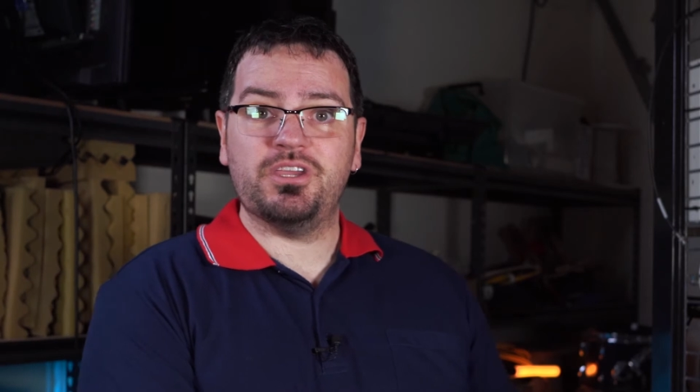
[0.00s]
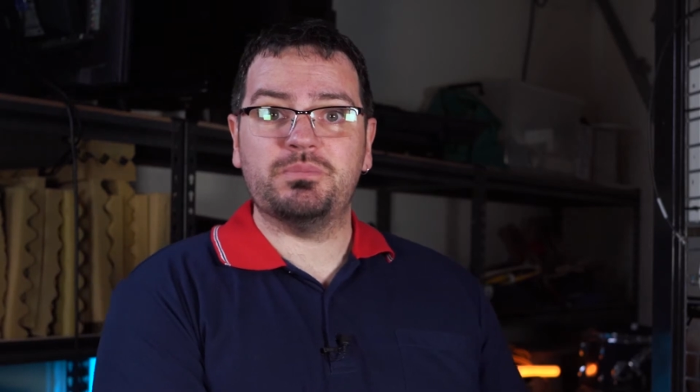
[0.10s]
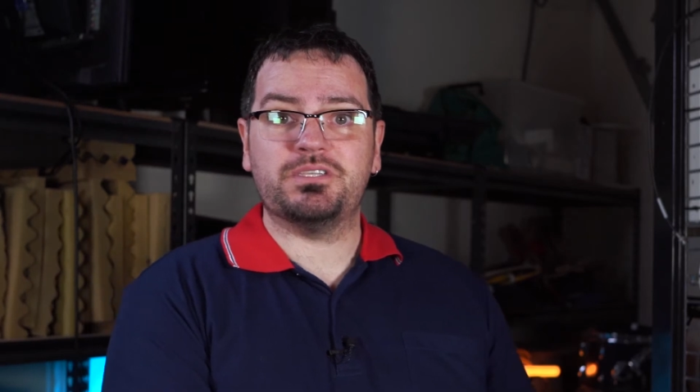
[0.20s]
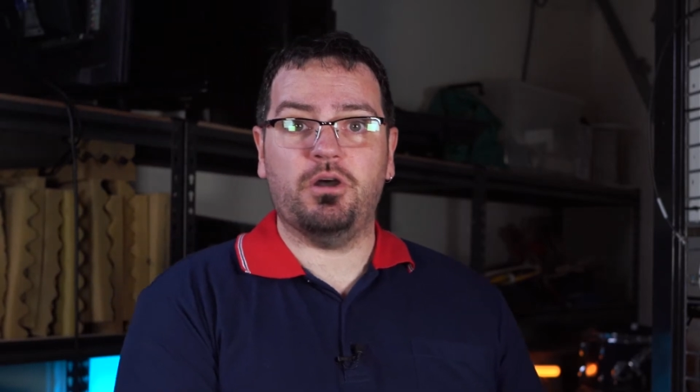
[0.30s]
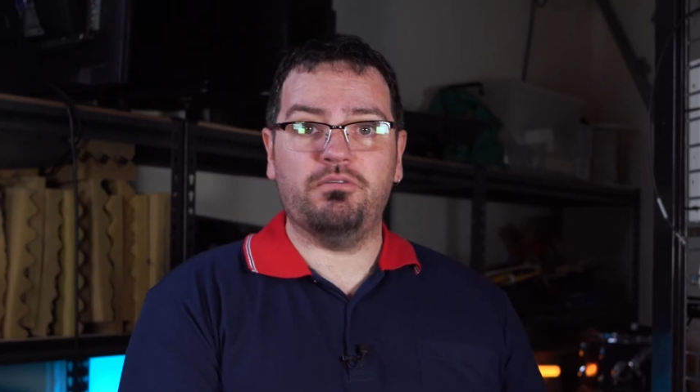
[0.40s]

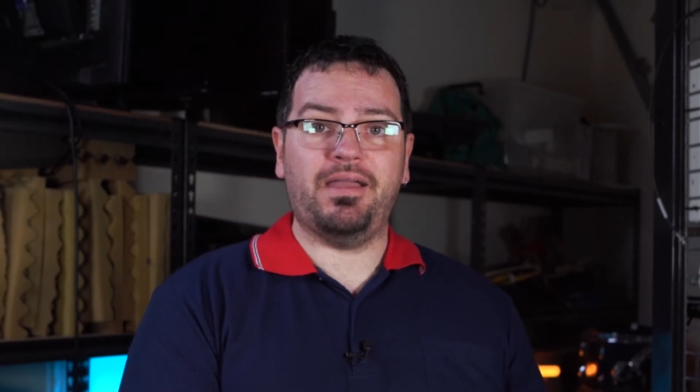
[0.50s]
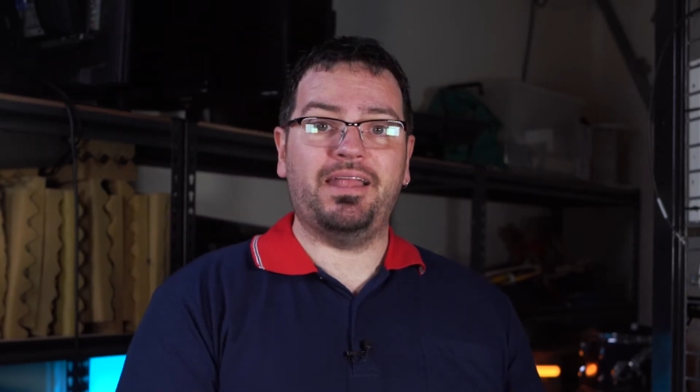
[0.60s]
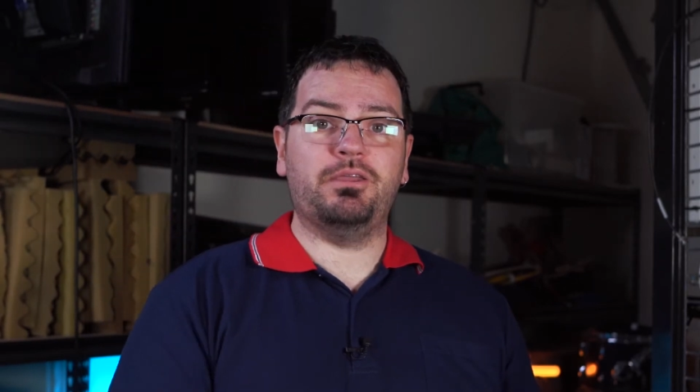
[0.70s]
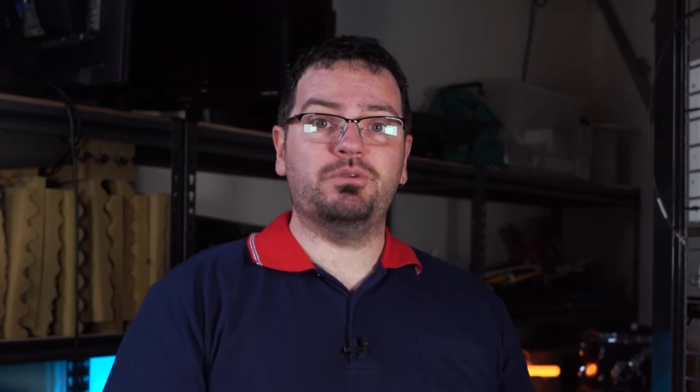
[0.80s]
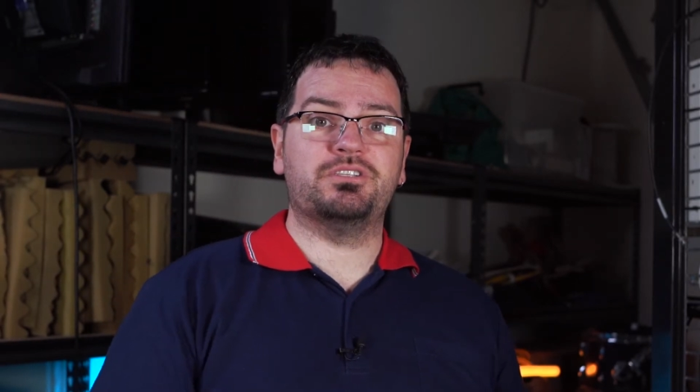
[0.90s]
himself,
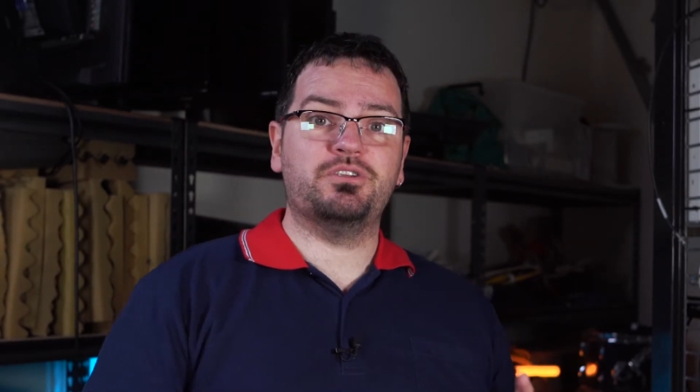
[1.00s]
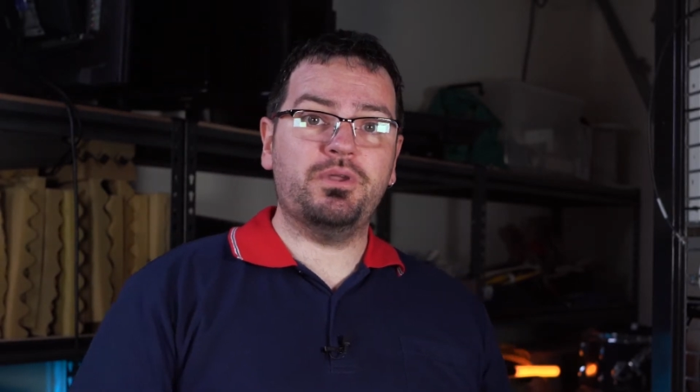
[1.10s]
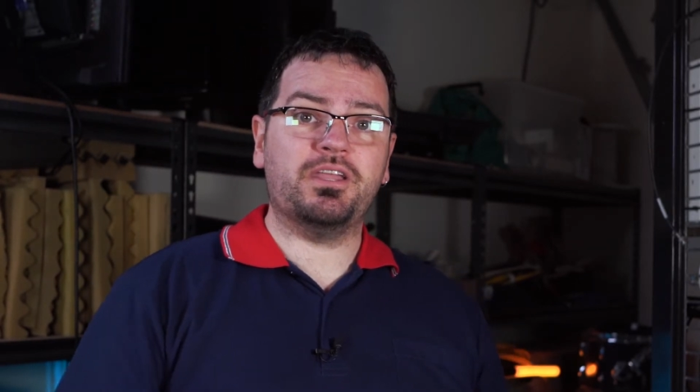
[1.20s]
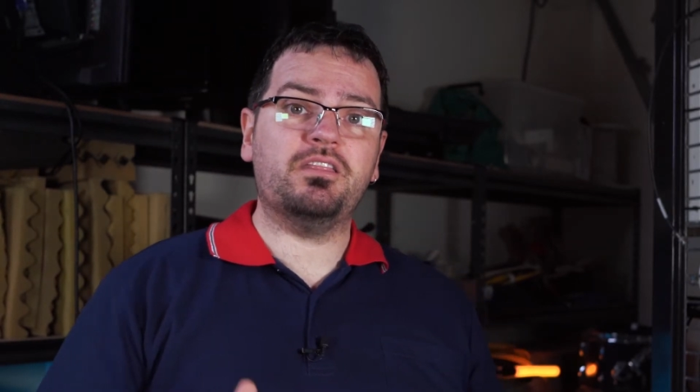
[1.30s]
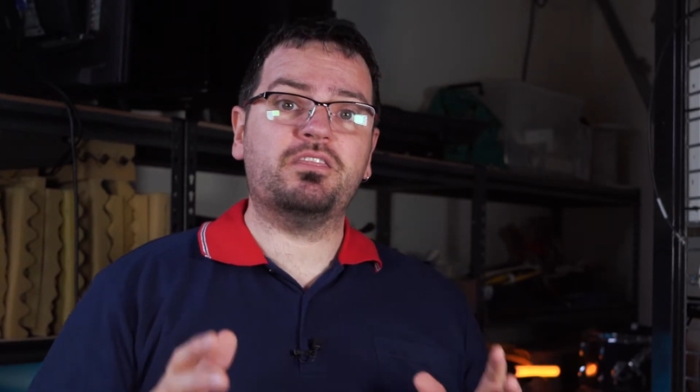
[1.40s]
and he was
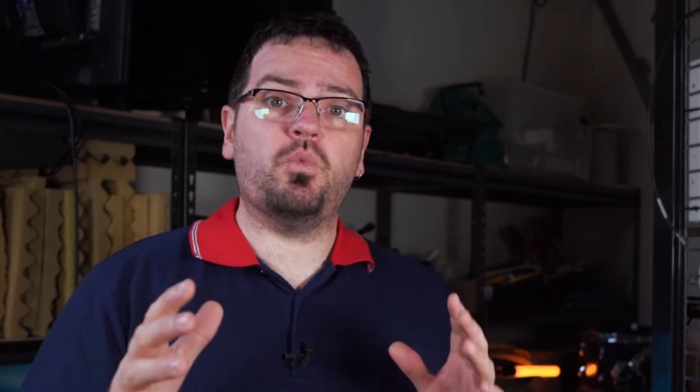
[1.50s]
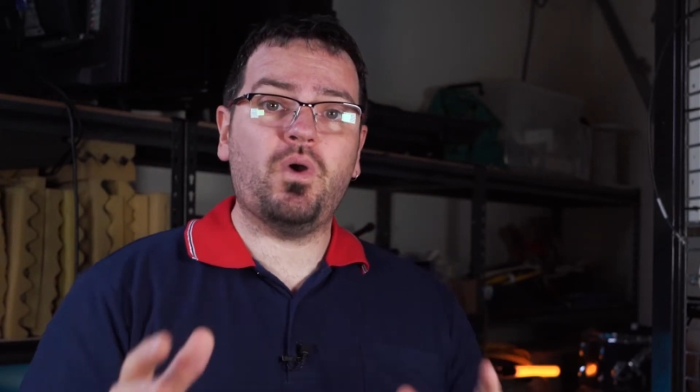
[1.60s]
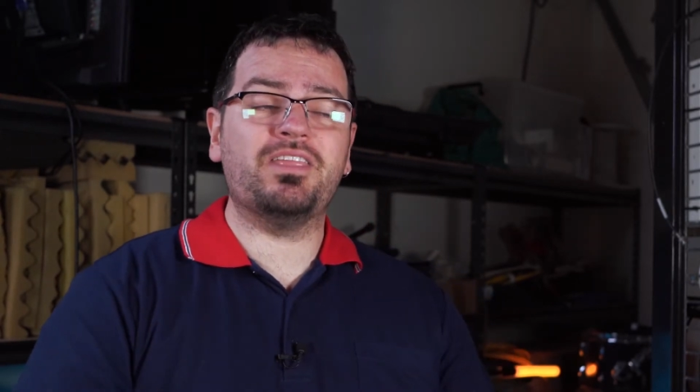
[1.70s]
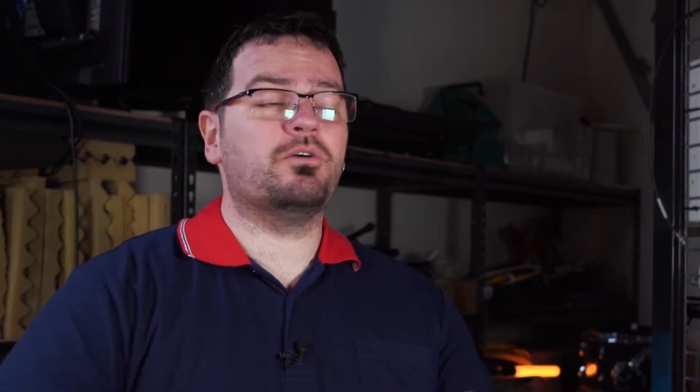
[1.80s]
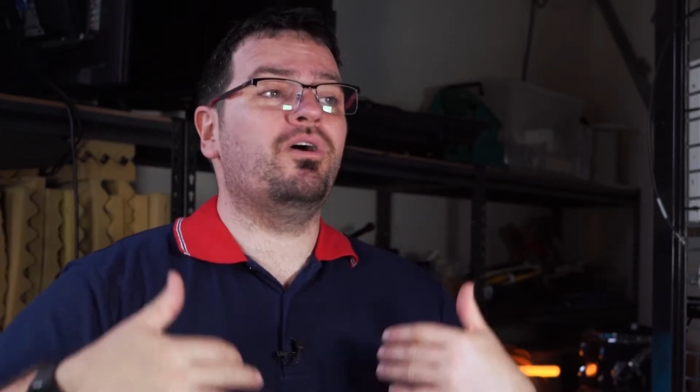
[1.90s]
doing it the
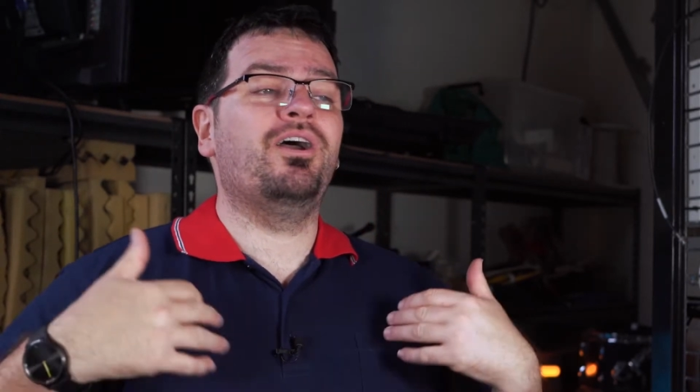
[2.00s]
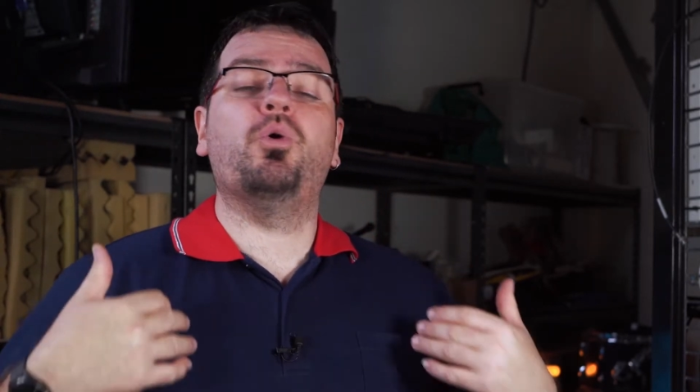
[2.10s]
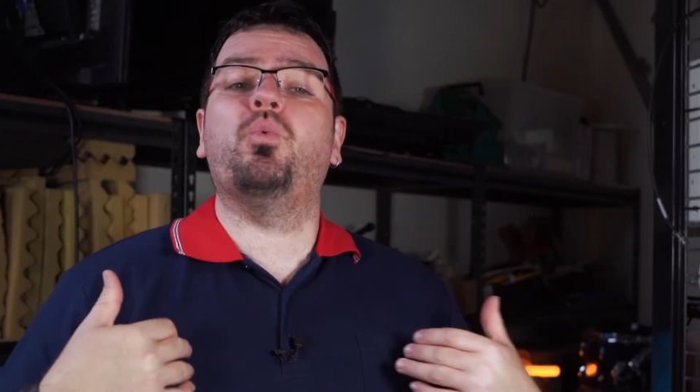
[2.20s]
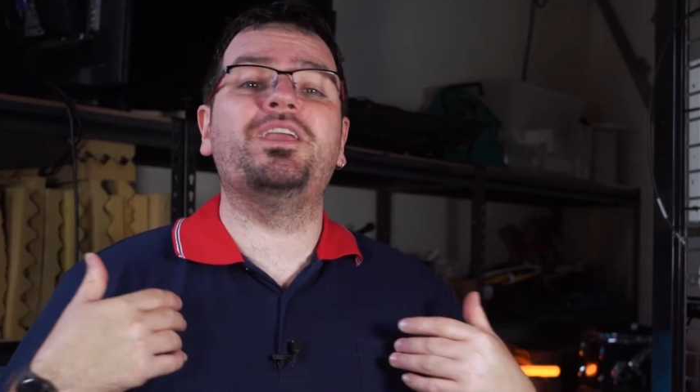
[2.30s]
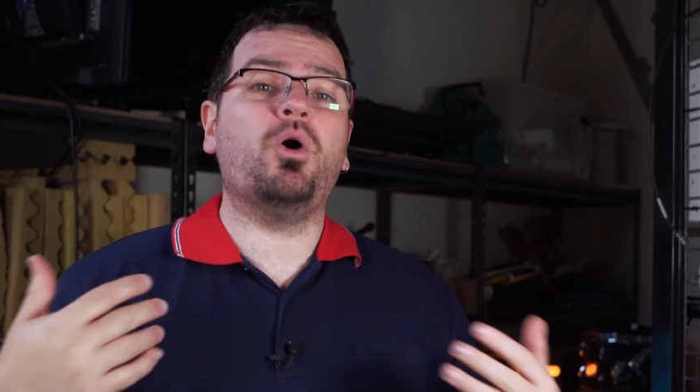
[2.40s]
way that
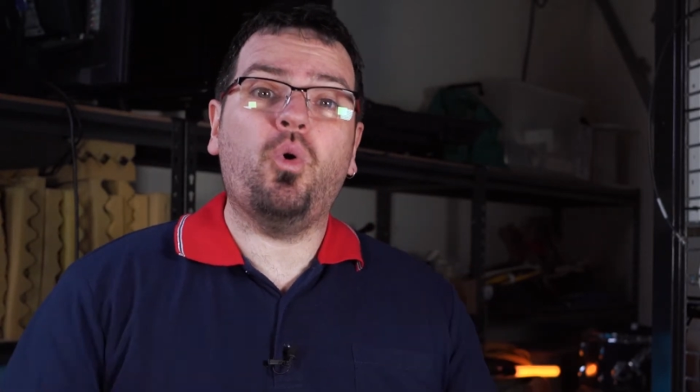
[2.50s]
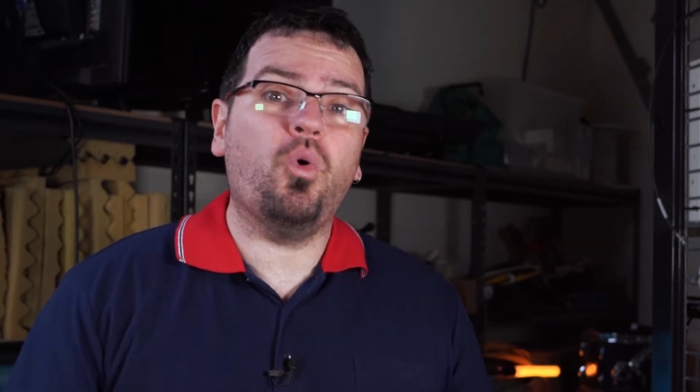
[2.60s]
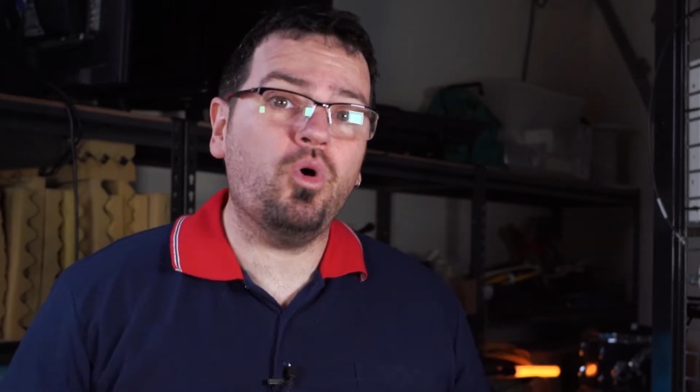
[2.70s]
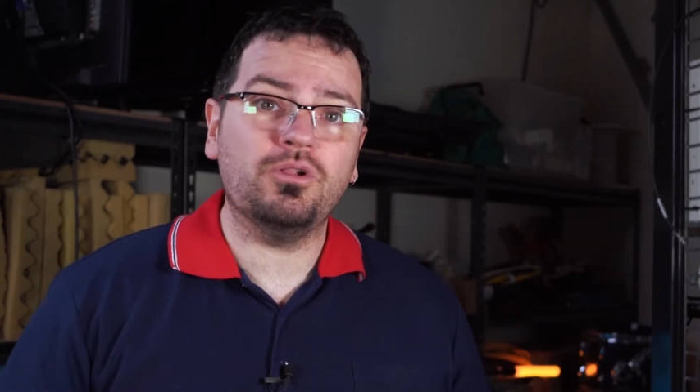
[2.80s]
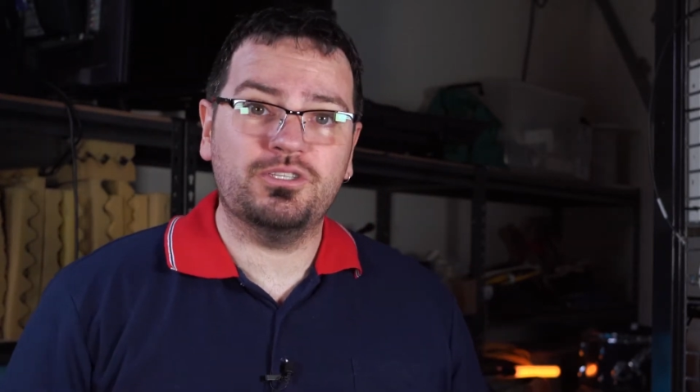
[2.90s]
we
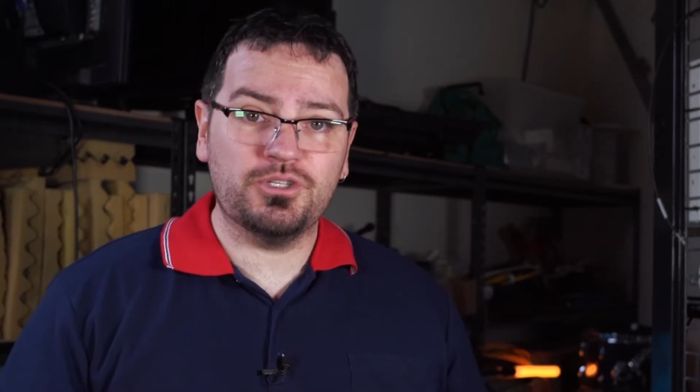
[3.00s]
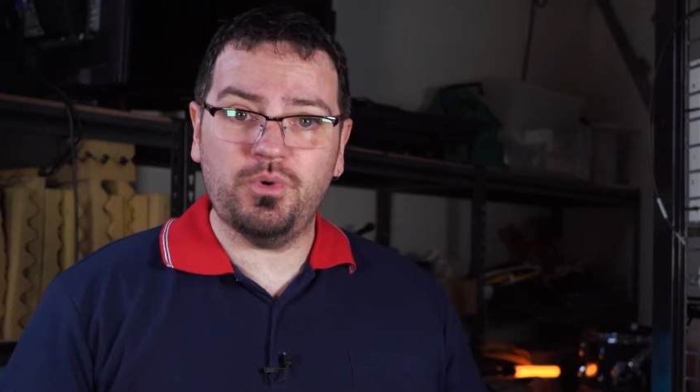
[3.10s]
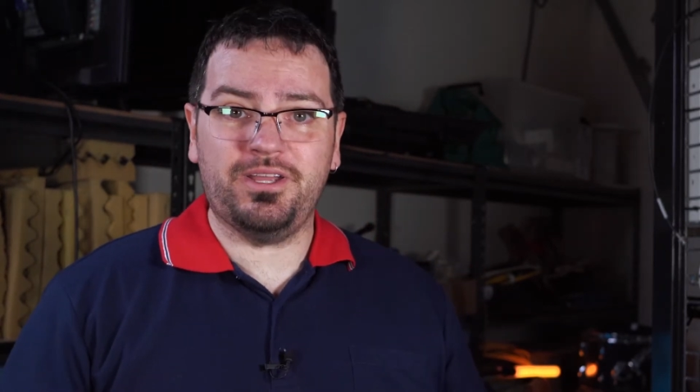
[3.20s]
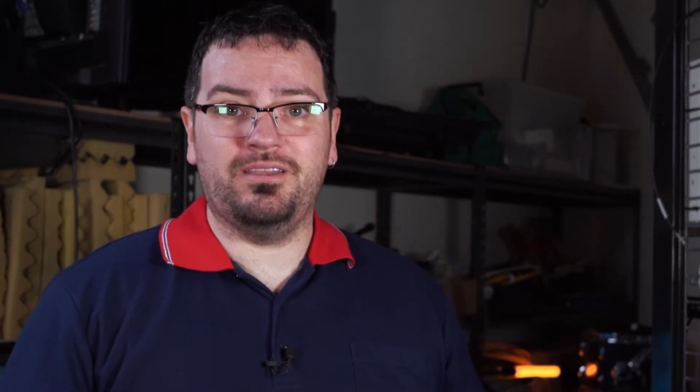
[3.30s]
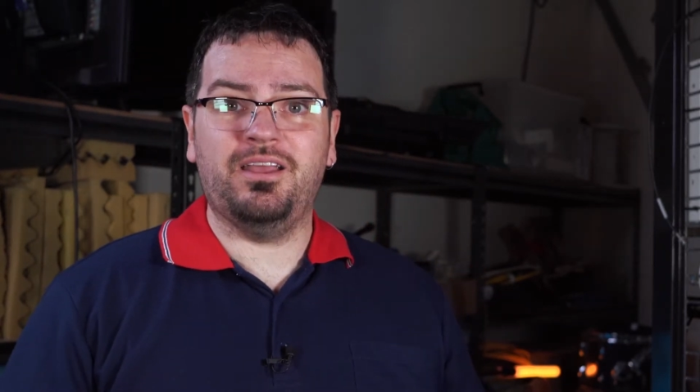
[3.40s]
all
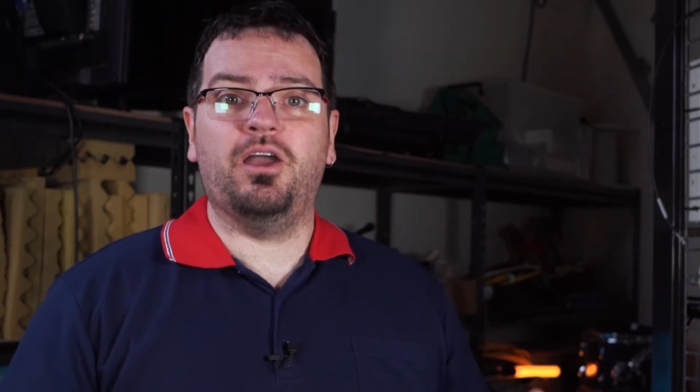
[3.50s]
do it